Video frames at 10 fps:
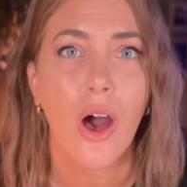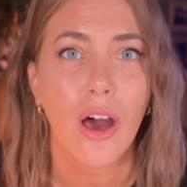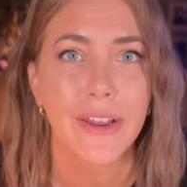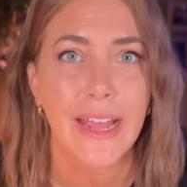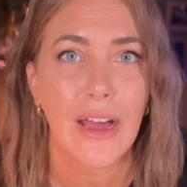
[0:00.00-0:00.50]

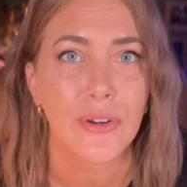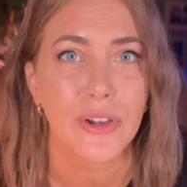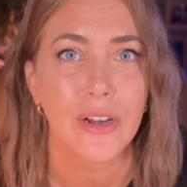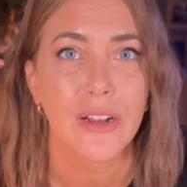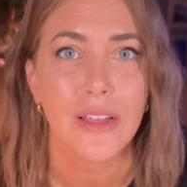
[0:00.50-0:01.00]
on a
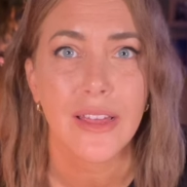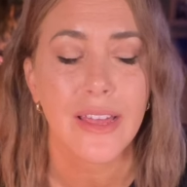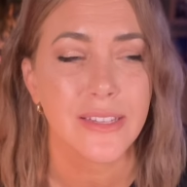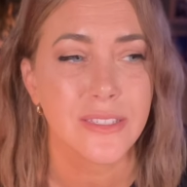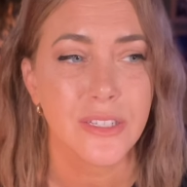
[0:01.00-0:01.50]
counter
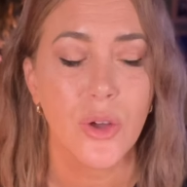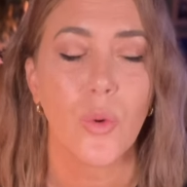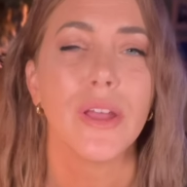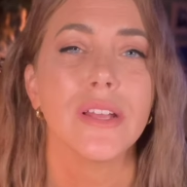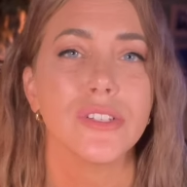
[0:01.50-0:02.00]
it's
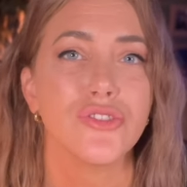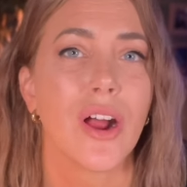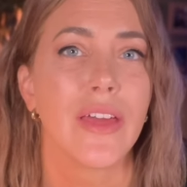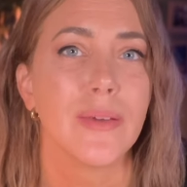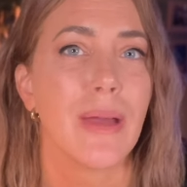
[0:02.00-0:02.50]
going to
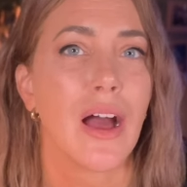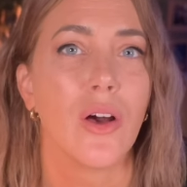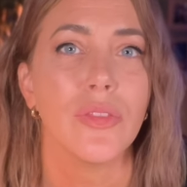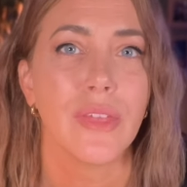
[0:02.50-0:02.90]
dry them out.